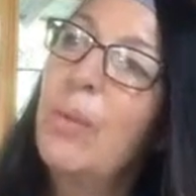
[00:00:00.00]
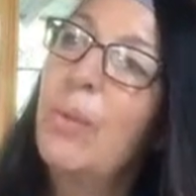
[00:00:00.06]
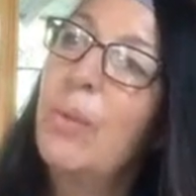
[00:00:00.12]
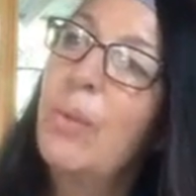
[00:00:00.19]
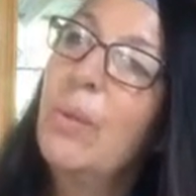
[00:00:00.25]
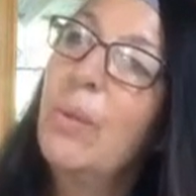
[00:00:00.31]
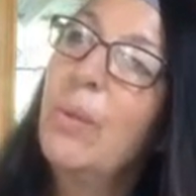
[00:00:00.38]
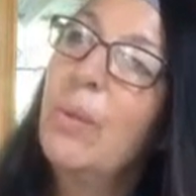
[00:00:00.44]

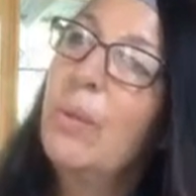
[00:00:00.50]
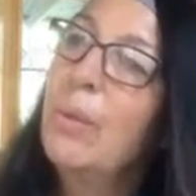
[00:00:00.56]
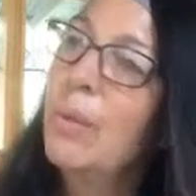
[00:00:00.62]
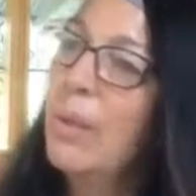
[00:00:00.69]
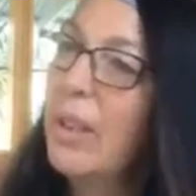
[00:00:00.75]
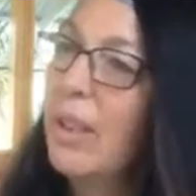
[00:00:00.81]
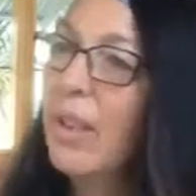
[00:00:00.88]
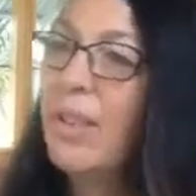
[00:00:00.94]

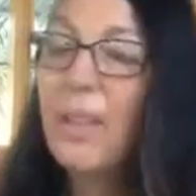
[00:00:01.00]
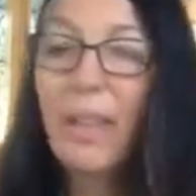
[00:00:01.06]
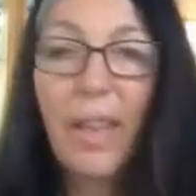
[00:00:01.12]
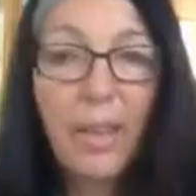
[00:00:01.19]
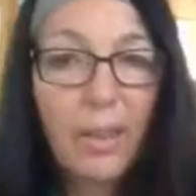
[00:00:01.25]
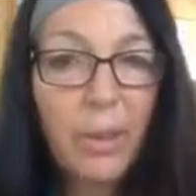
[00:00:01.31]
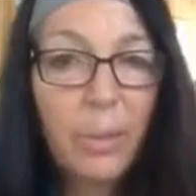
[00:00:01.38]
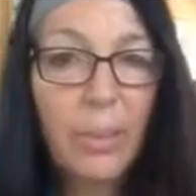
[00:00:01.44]
through the
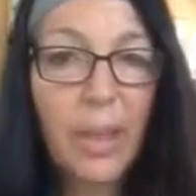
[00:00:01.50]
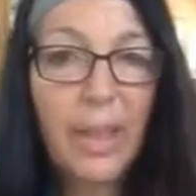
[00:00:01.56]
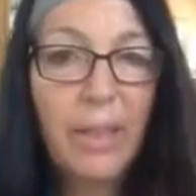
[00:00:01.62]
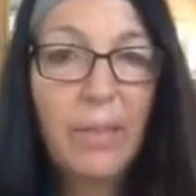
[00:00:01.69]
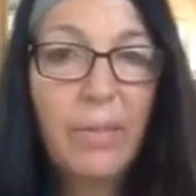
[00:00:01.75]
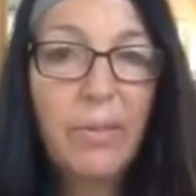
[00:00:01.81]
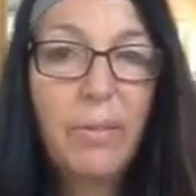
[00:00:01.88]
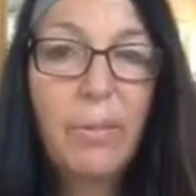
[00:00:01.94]
Scalar
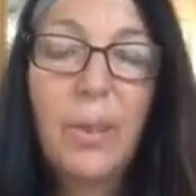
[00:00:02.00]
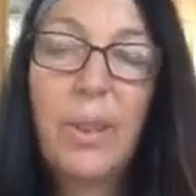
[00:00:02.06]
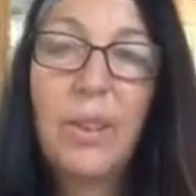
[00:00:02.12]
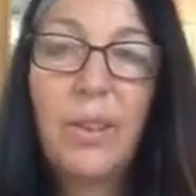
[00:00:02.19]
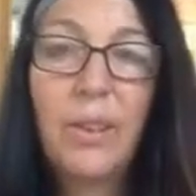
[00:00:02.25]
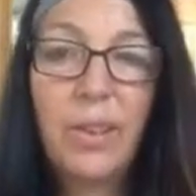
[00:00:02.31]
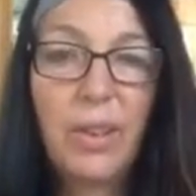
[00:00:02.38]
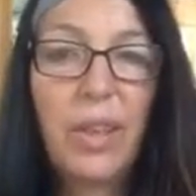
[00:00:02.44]
Wave,
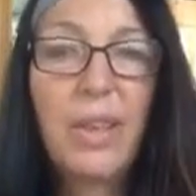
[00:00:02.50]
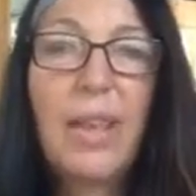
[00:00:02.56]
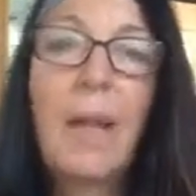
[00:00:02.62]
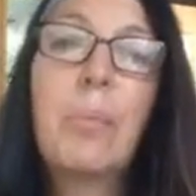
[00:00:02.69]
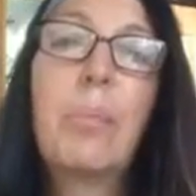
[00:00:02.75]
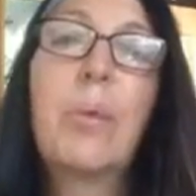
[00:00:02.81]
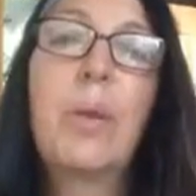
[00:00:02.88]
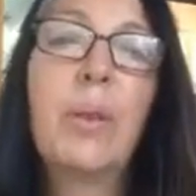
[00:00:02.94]
which at
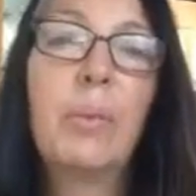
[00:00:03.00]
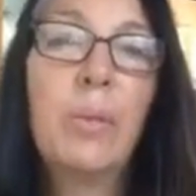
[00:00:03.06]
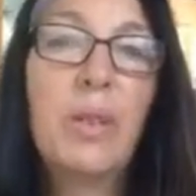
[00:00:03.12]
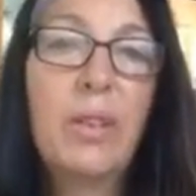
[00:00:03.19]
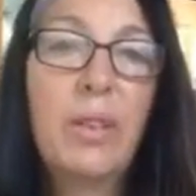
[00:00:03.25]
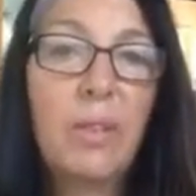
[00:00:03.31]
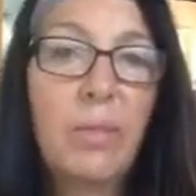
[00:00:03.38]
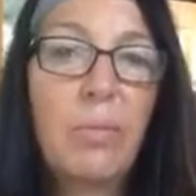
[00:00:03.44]
that point
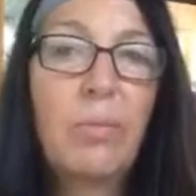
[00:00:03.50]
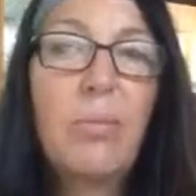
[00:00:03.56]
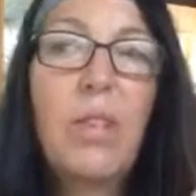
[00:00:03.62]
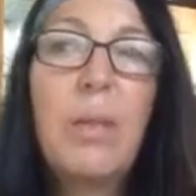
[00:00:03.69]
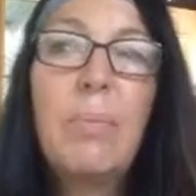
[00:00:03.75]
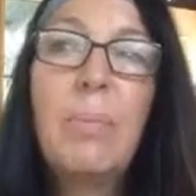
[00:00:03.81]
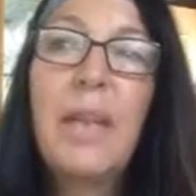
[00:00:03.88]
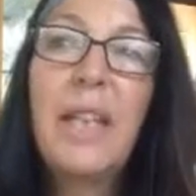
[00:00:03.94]
was
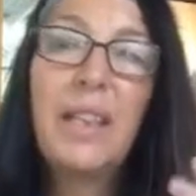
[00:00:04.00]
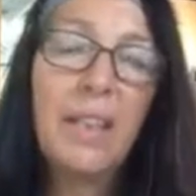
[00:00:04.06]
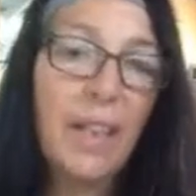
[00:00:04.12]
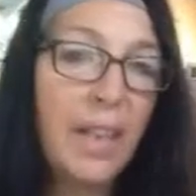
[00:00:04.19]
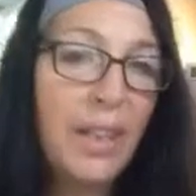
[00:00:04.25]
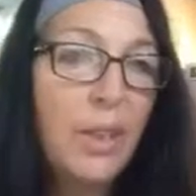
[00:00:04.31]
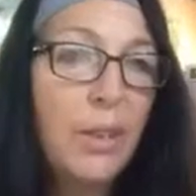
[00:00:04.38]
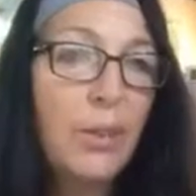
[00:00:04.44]
the main,
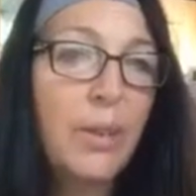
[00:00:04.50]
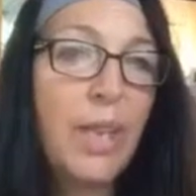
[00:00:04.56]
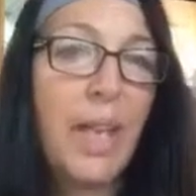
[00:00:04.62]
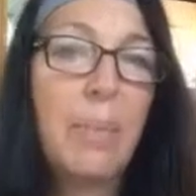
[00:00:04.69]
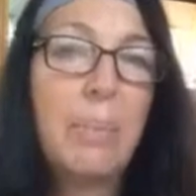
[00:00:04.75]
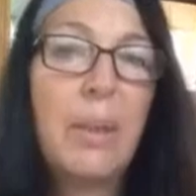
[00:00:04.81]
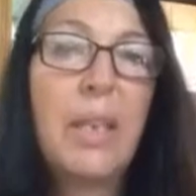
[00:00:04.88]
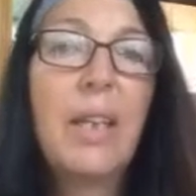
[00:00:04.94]
I knew
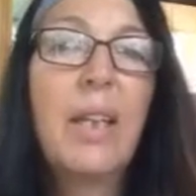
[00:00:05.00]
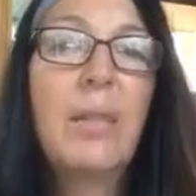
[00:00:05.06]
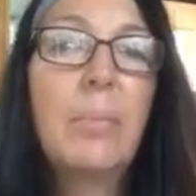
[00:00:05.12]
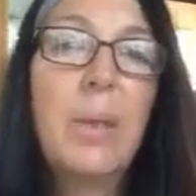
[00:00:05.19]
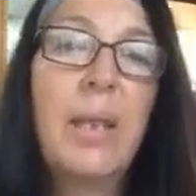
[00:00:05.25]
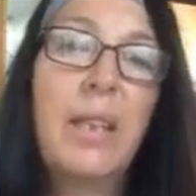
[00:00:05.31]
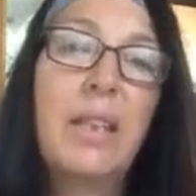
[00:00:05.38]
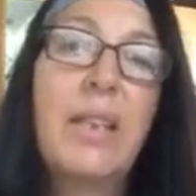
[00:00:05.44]
tapping
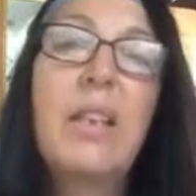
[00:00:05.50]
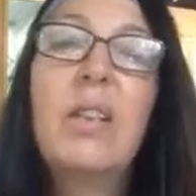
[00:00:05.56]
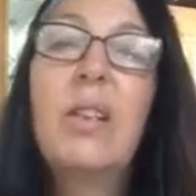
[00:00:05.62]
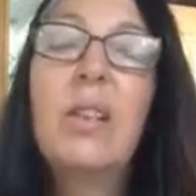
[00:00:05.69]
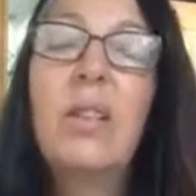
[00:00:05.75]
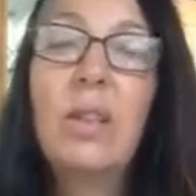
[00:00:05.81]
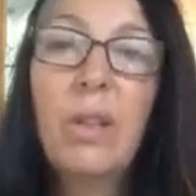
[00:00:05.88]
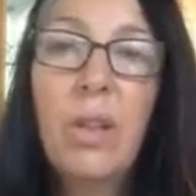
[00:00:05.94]
then, but I
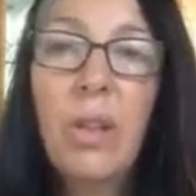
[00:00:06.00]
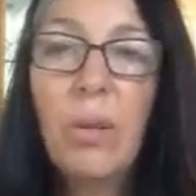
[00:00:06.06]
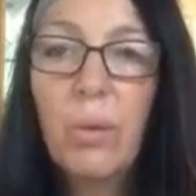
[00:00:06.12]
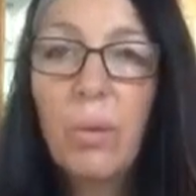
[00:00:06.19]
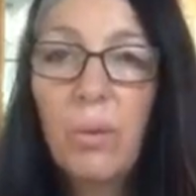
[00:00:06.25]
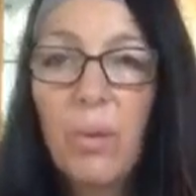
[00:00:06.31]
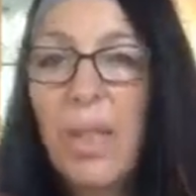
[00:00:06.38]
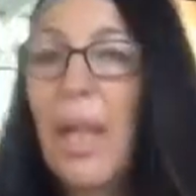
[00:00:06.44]
didn't
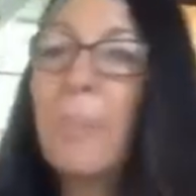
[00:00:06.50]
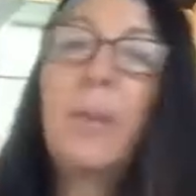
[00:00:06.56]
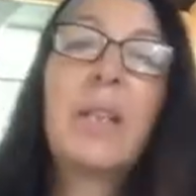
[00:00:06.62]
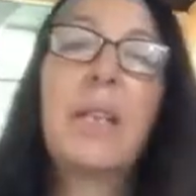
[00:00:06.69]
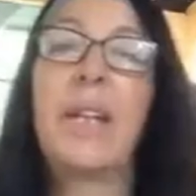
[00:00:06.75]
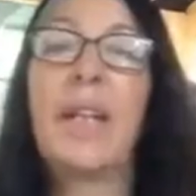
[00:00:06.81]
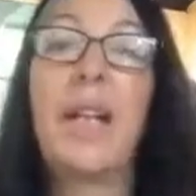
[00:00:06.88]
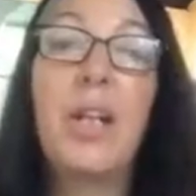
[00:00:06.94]
know
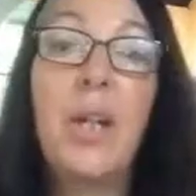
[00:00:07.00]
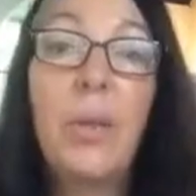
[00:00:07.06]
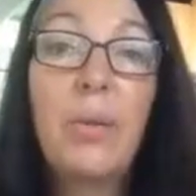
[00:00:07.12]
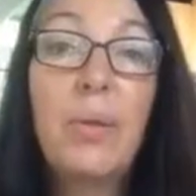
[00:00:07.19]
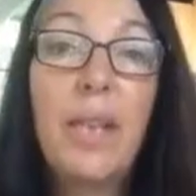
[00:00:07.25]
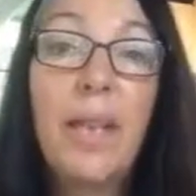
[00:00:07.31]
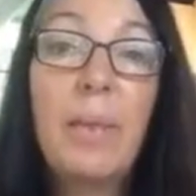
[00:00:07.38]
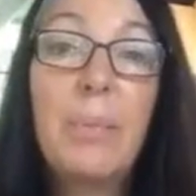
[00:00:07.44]
tapping like I
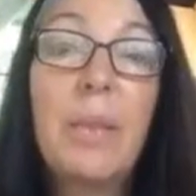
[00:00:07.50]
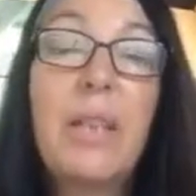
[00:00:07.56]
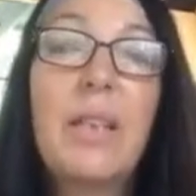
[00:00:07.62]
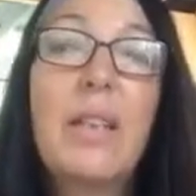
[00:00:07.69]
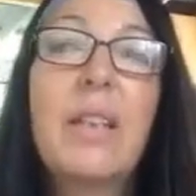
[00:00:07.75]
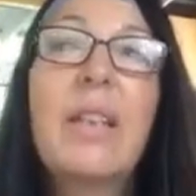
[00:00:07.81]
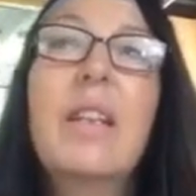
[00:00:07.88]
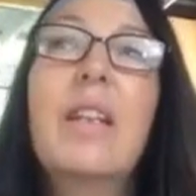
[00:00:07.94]
know
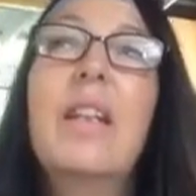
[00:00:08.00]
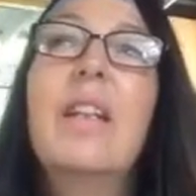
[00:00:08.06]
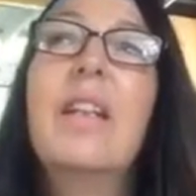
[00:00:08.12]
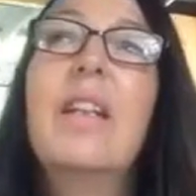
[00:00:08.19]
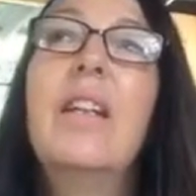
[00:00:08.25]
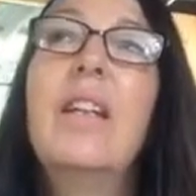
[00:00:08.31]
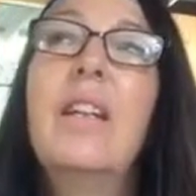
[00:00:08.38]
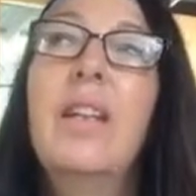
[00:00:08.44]
tapping.
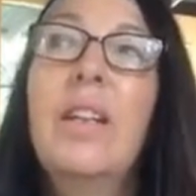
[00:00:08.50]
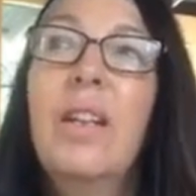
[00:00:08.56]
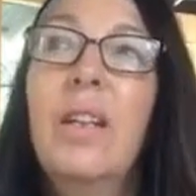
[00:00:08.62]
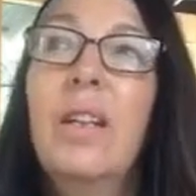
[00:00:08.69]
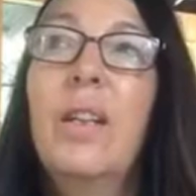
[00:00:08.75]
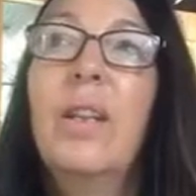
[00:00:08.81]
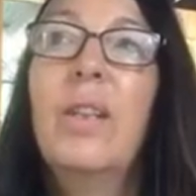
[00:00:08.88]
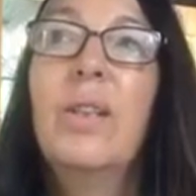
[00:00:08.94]

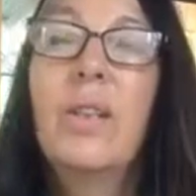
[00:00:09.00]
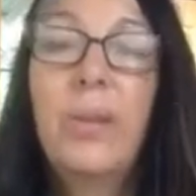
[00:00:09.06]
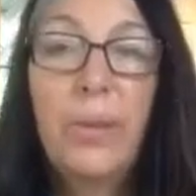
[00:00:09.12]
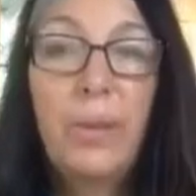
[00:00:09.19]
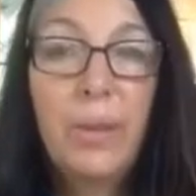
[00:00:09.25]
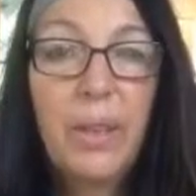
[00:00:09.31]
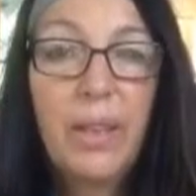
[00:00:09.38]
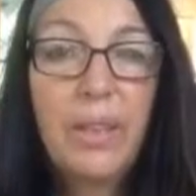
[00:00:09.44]

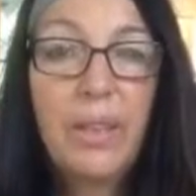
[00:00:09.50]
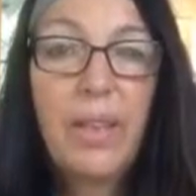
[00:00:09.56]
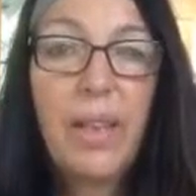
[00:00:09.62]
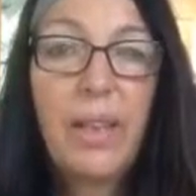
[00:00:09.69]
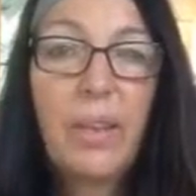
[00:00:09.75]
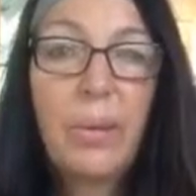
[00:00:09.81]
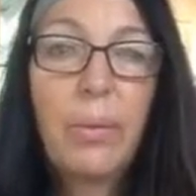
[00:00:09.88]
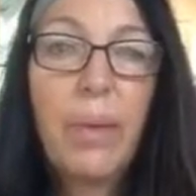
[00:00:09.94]
Through the
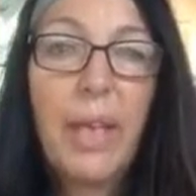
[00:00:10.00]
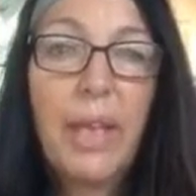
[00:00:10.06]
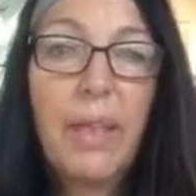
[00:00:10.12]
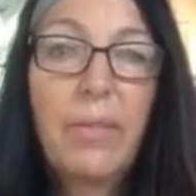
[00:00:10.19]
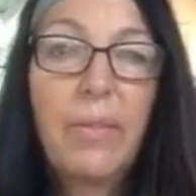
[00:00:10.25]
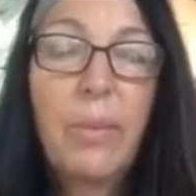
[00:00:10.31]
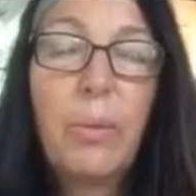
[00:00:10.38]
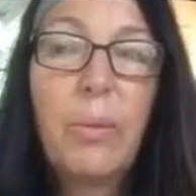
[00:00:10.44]
Scalar
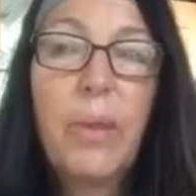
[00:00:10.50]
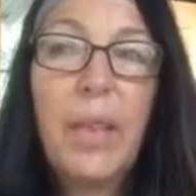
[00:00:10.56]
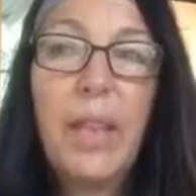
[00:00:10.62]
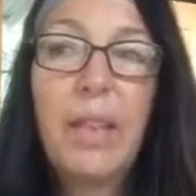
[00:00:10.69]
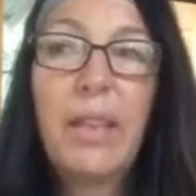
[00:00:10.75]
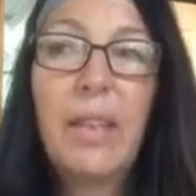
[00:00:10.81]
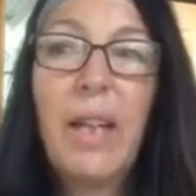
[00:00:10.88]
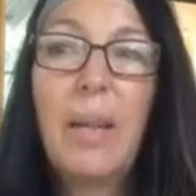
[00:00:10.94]
Wave, we
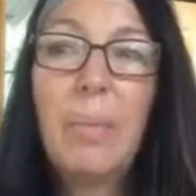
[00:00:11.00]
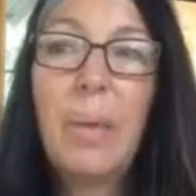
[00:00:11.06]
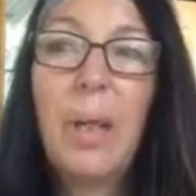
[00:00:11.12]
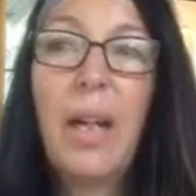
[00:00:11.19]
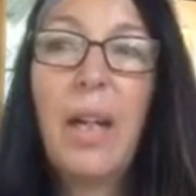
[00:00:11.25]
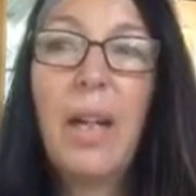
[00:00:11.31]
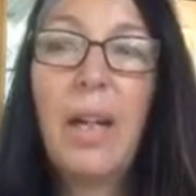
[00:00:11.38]
ended up,